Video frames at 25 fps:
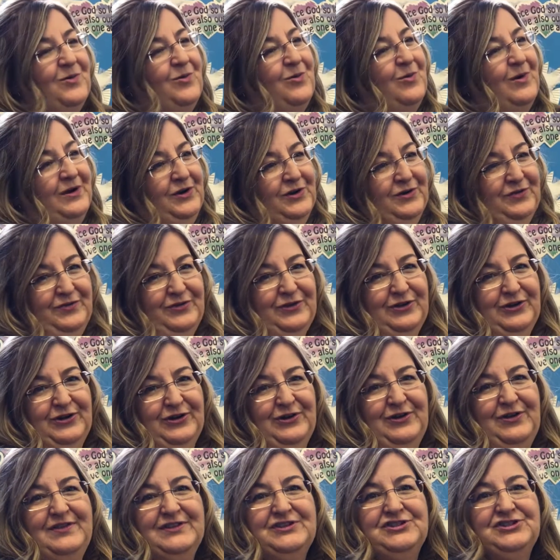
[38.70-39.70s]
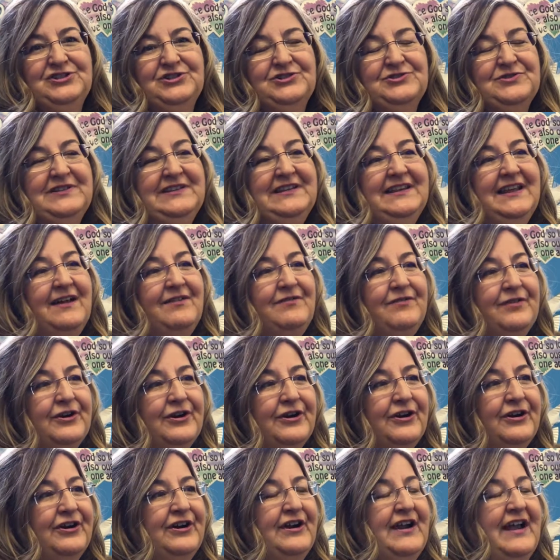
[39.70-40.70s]
a wonderful girl. The children love
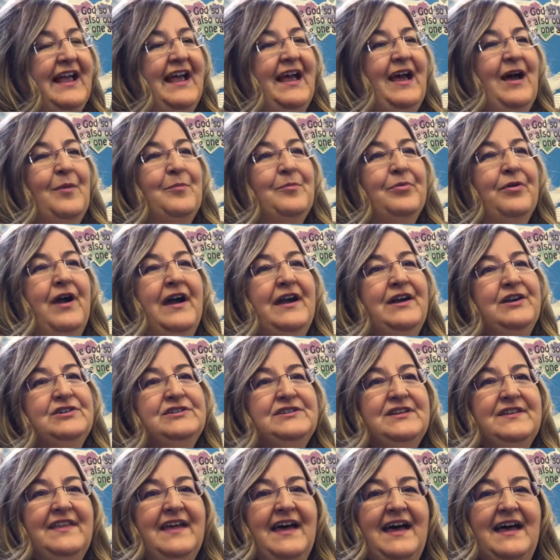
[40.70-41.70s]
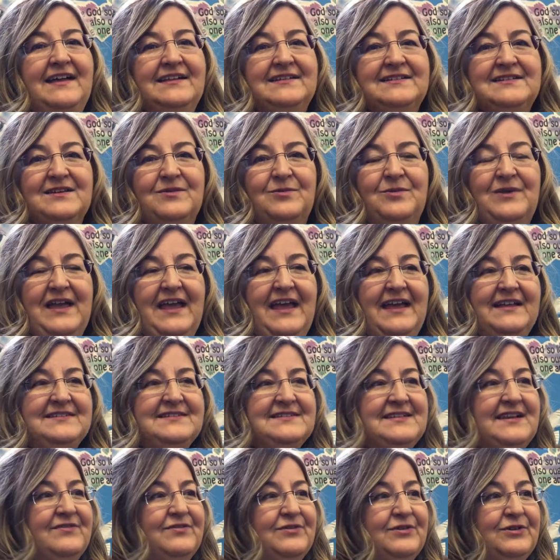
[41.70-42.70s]
her. Prior to that, we had
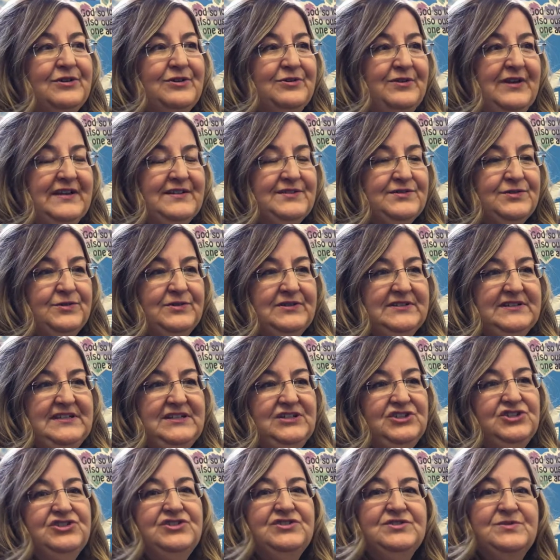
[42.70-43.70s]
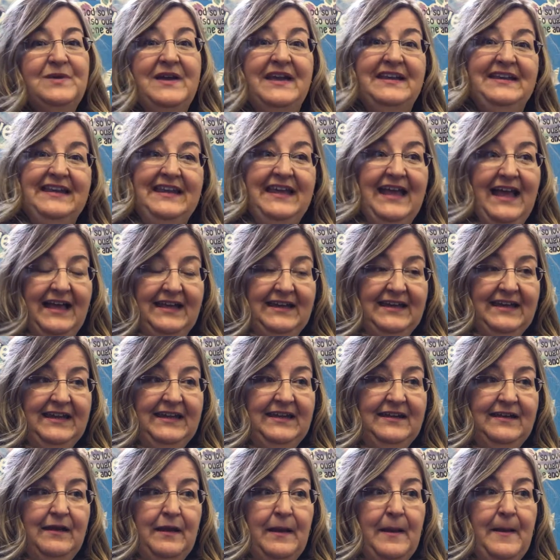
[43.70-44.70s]
several Greek school teachers. We had
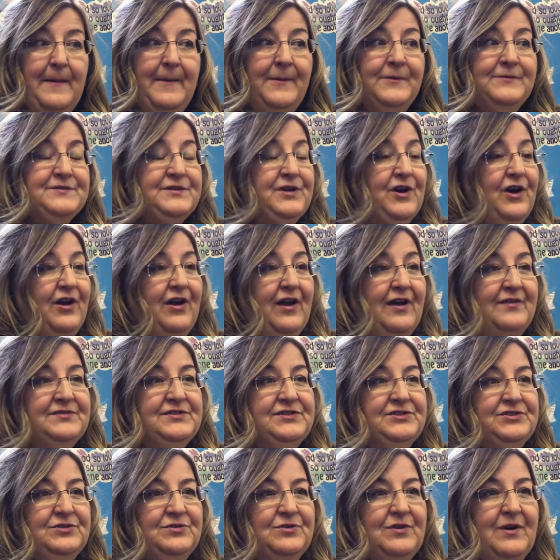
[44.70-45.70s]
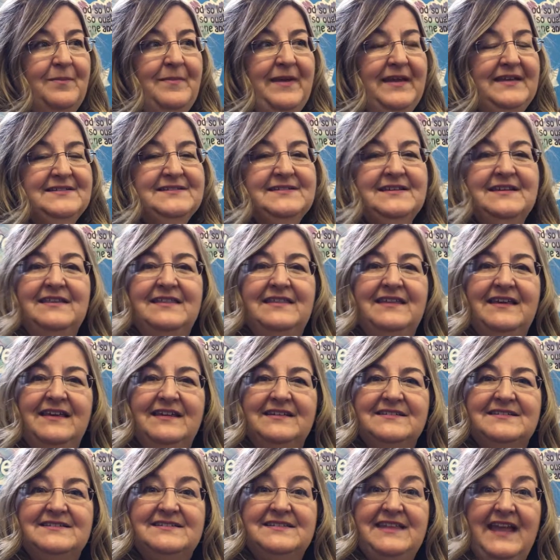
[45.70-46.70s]
Yanni, who's gone off to do amazing
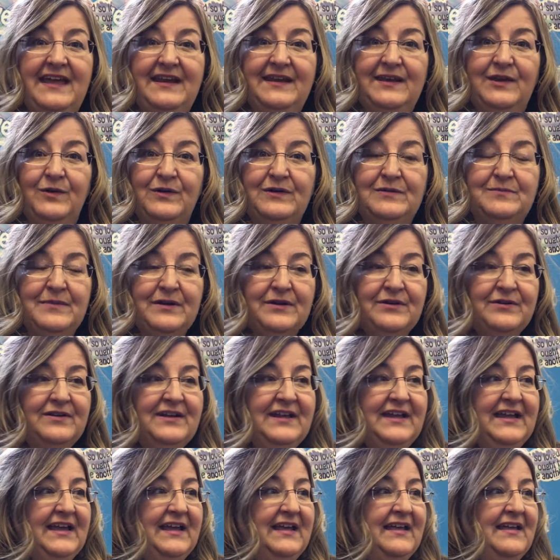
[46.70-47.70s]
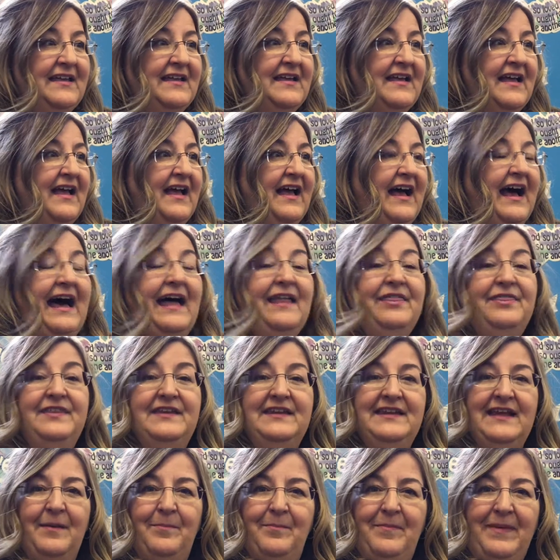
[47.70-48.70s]
things, Sterio and Maria,
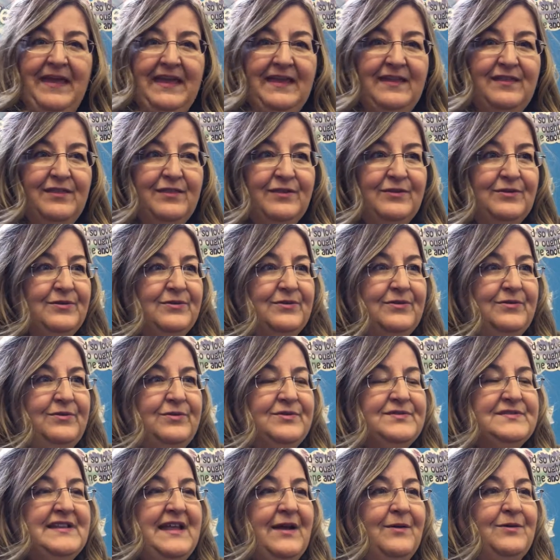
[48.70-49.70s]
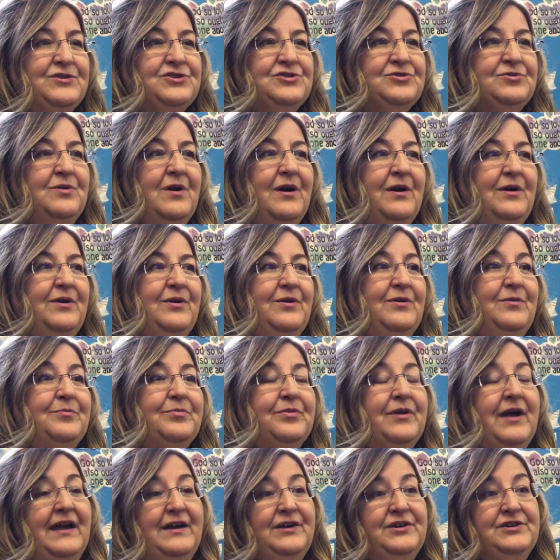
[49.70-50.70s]
Athina Peidou, who's now in Toronto.
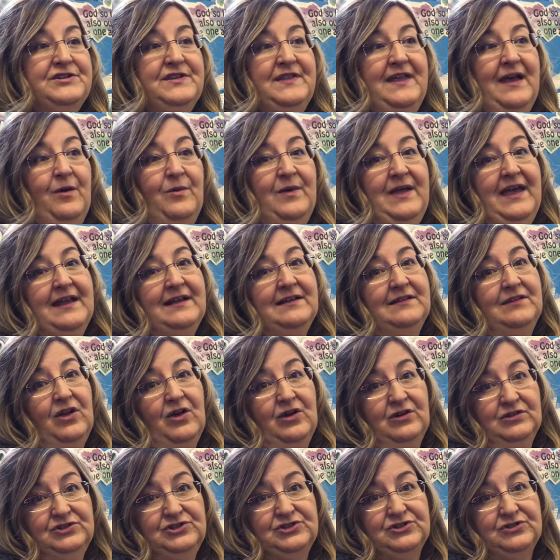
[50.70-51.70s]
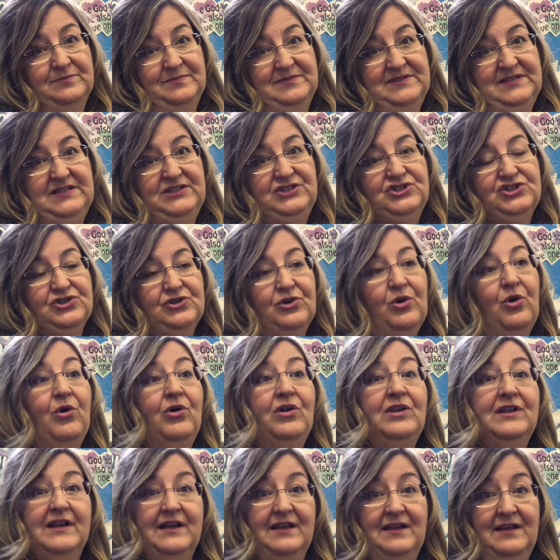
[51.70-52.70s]
Prior to that, we had a long-term teacher,
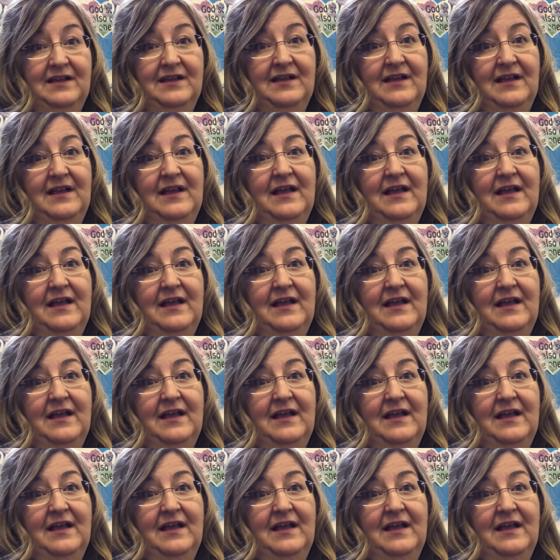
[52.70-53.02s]
Olga,